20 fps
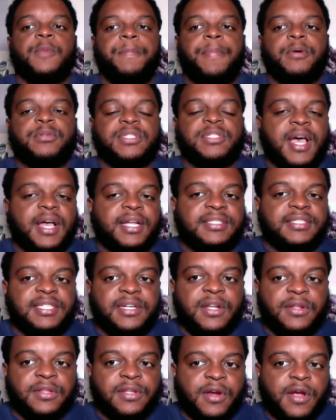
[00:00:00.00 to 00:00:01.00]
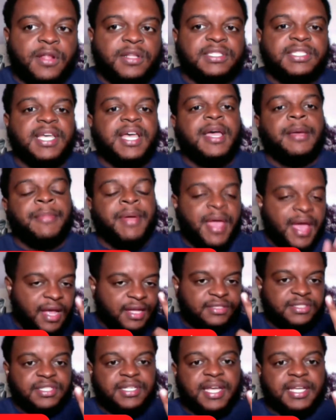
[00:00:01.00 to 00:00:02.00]
We post content on there all the time.
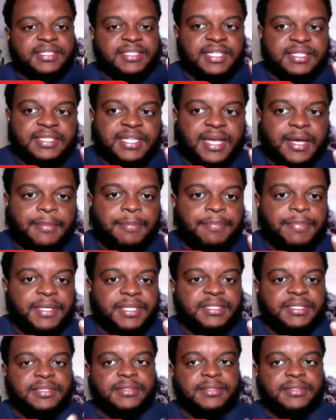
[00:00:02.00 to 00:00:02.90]
I'll see you guys next time. Peace.